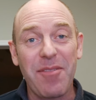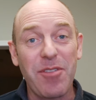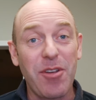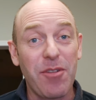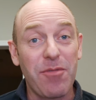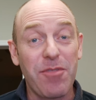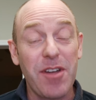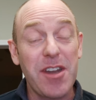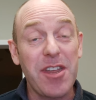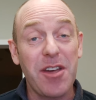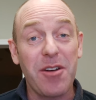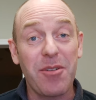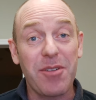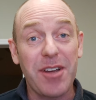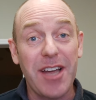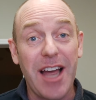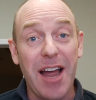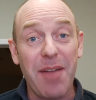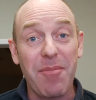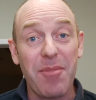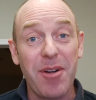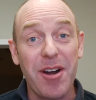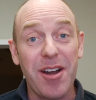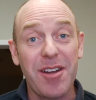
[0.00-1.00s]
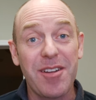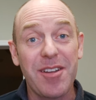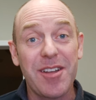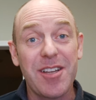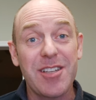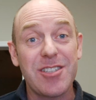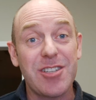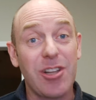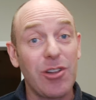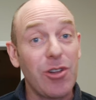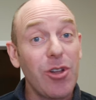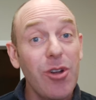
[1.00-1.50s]
your video camera,
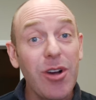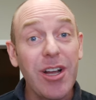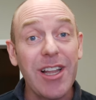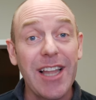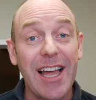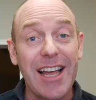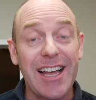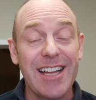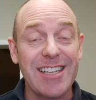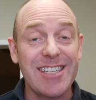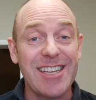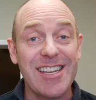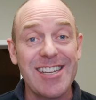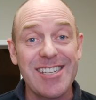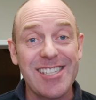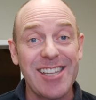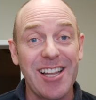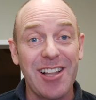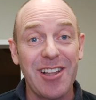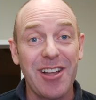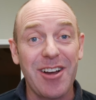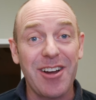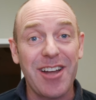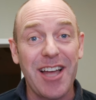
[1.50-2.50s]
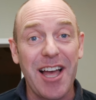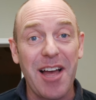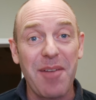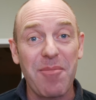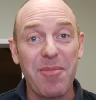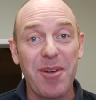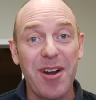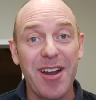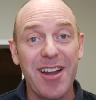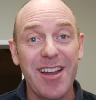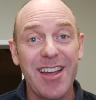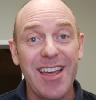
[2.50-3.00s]
to look like a DSLR
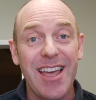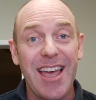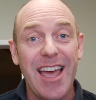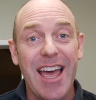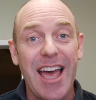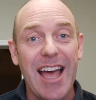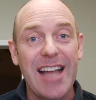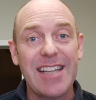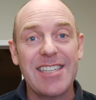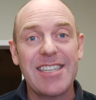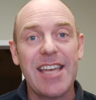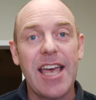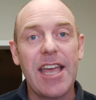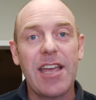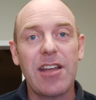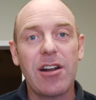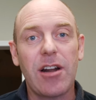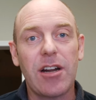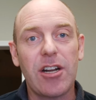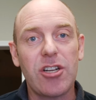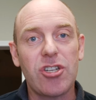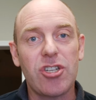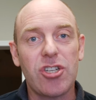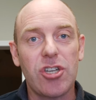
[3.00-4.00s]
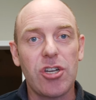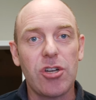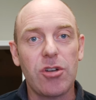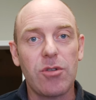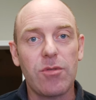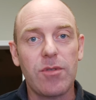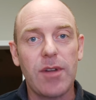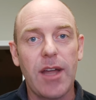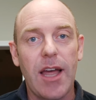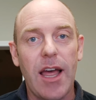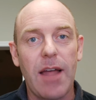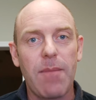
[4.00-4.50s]
camera and take it on a
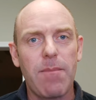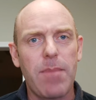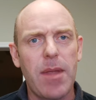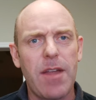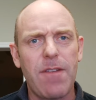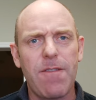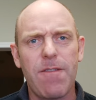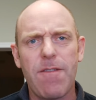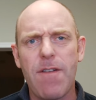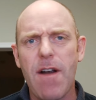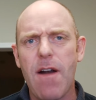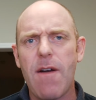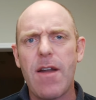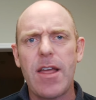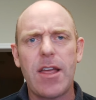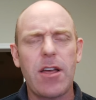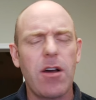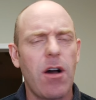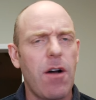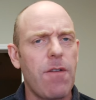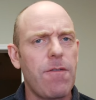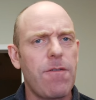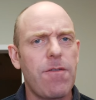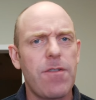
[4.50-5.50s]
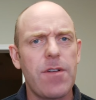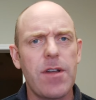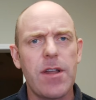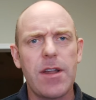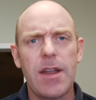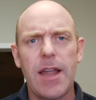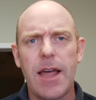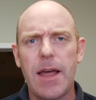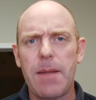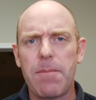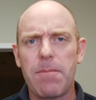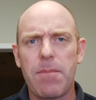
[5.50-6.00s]
shoot and be very
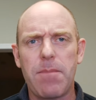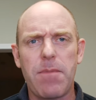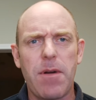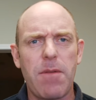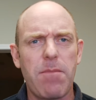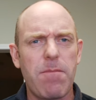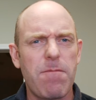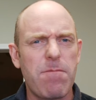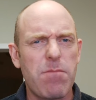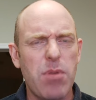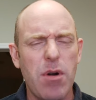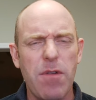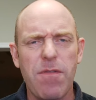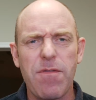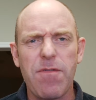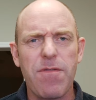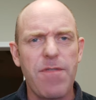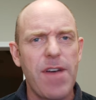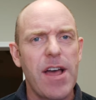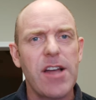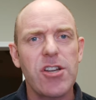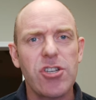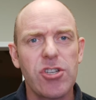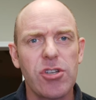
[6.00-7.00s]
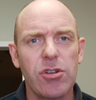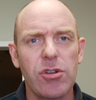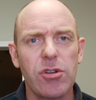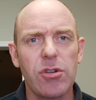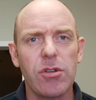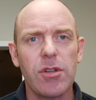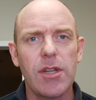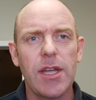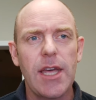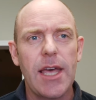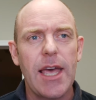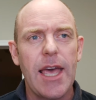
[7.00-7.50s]
confident and
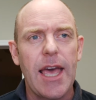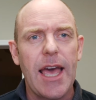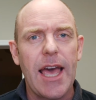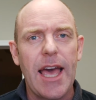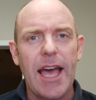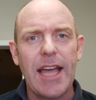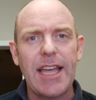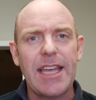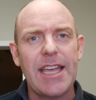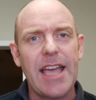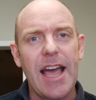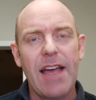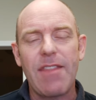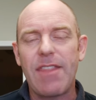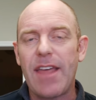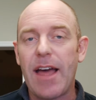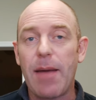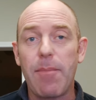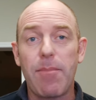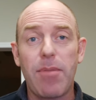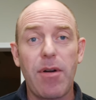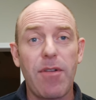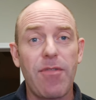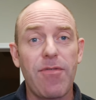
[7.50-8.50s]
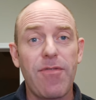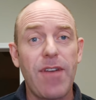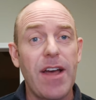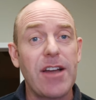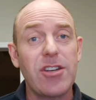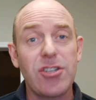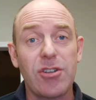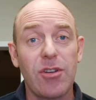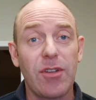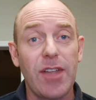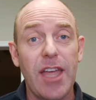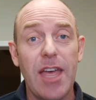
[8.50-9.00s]
professional and get that
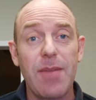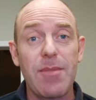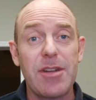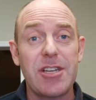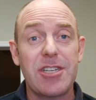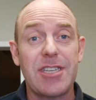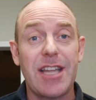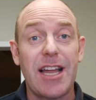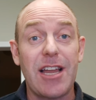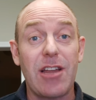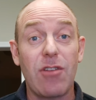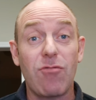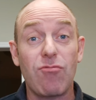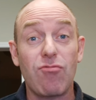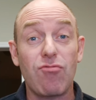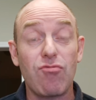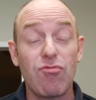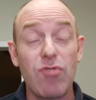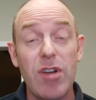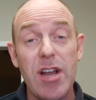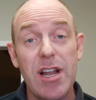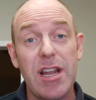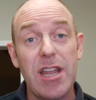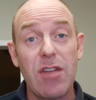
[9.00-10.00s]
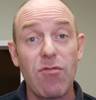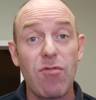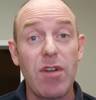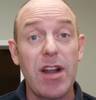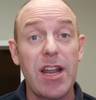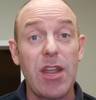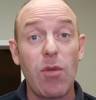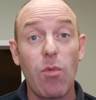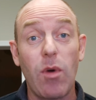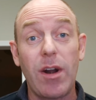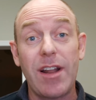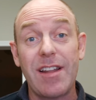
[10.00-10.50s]
professional image that you
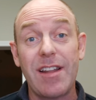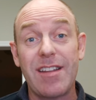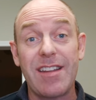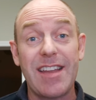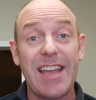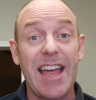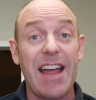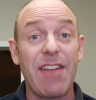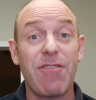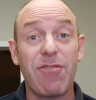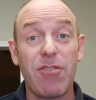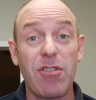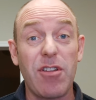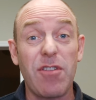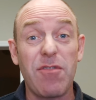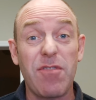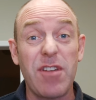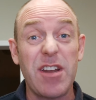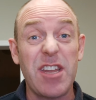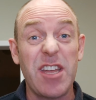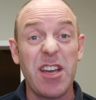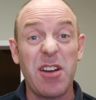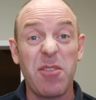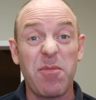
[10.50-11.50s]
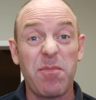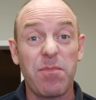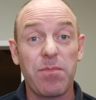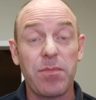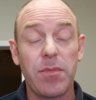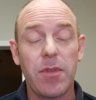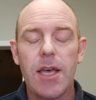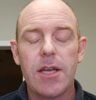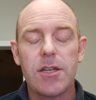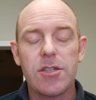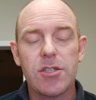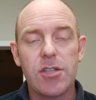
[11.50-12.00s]
really wanted to get for your video?
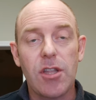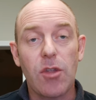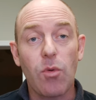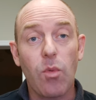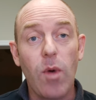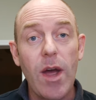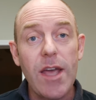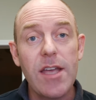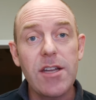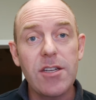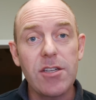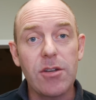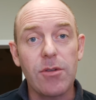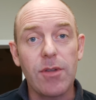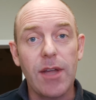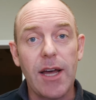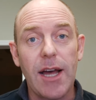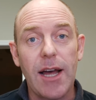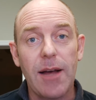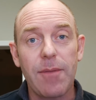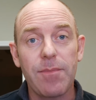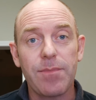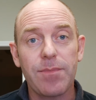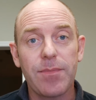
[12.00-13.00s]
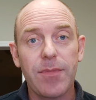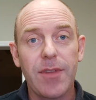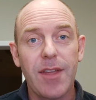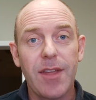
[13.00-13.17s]
So the way you do that